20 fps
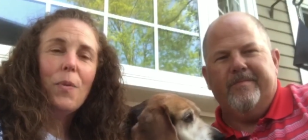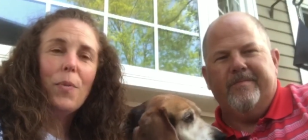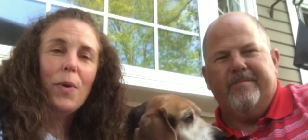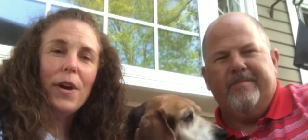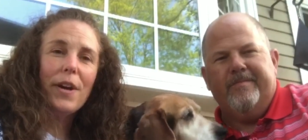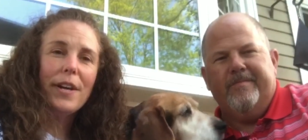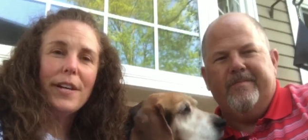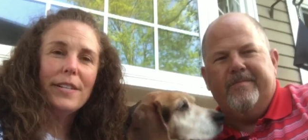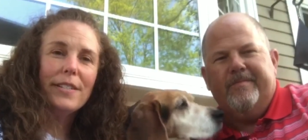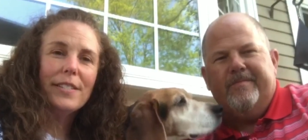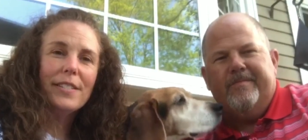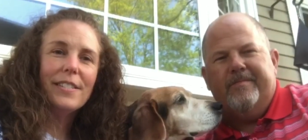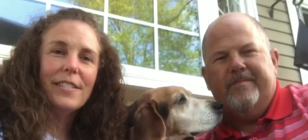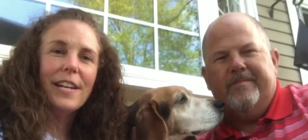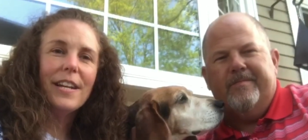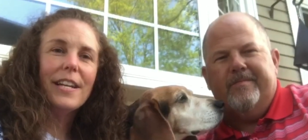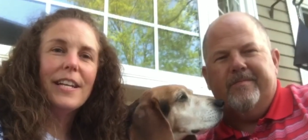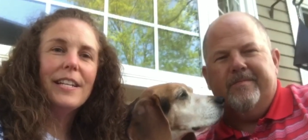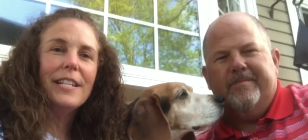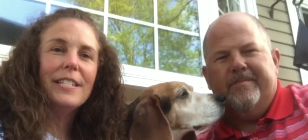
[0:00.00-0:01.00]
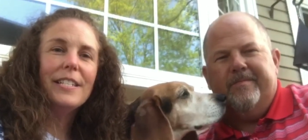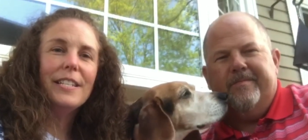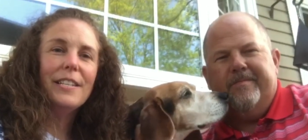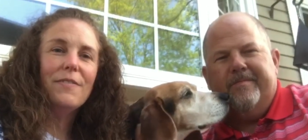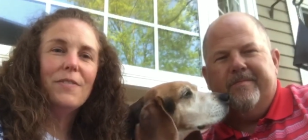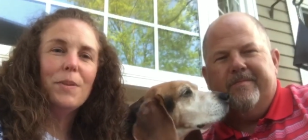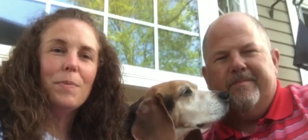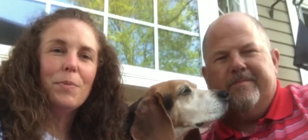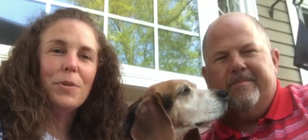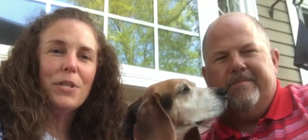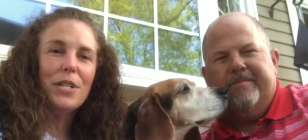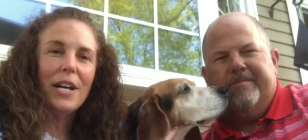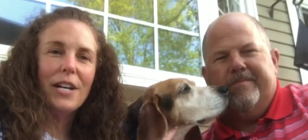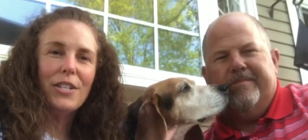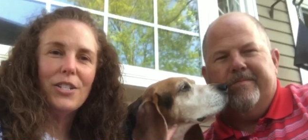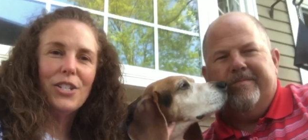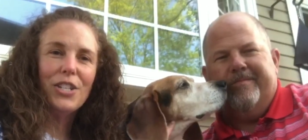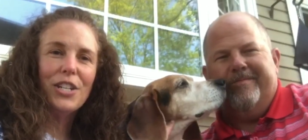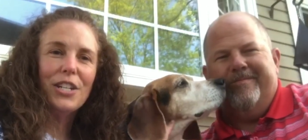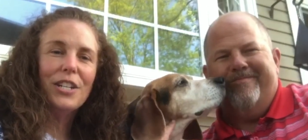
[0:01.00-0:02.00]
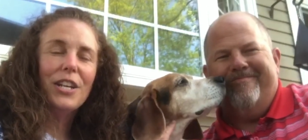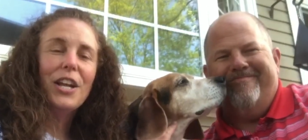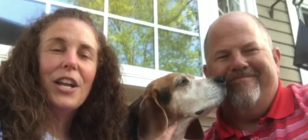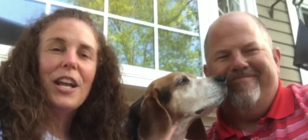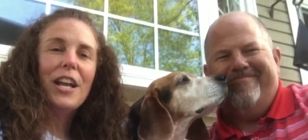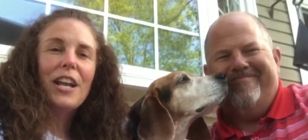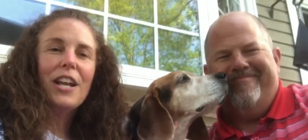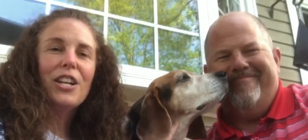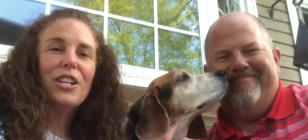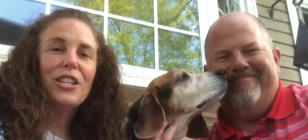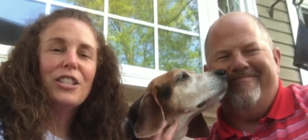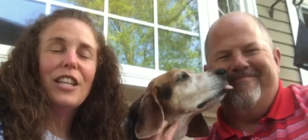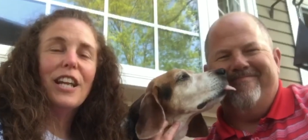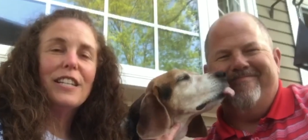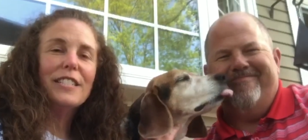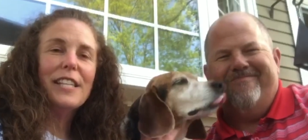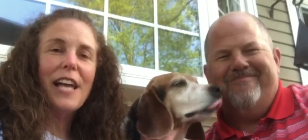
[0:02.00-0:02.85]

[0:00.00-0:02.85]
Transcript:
Speaker 1: where he'll study TV production. Good luck